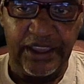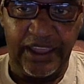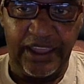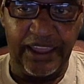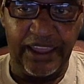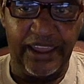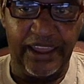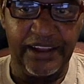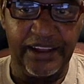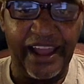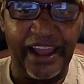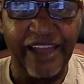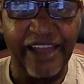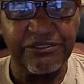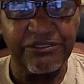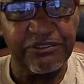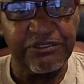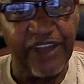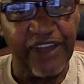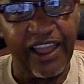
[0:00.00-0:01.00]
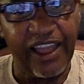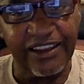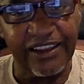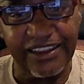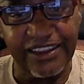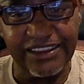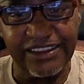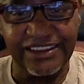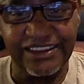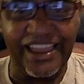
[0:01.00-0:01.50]
And I
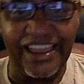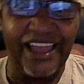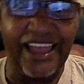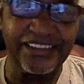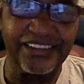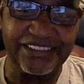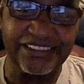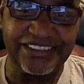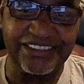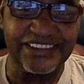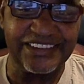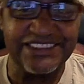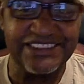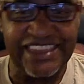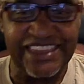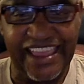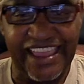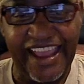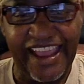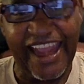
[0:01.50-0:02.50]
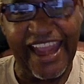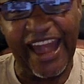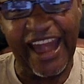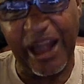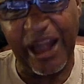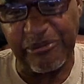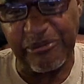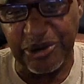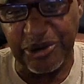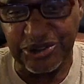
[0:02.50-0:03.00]
finally got this
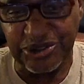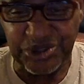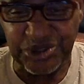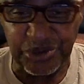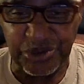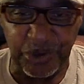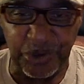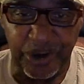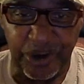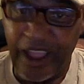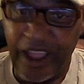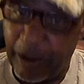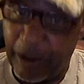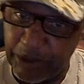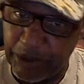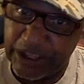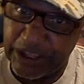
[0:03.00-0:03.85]
camera to work. I'm going